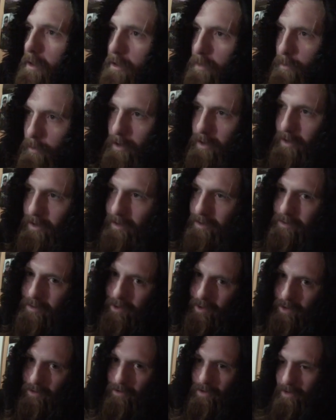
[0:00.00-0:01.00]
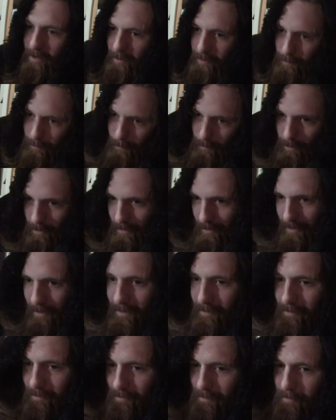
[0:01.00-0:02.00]
3D TVs were
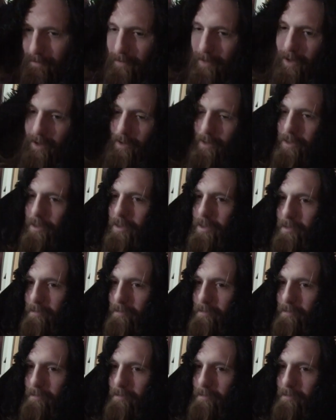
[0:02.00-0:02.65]
like a th-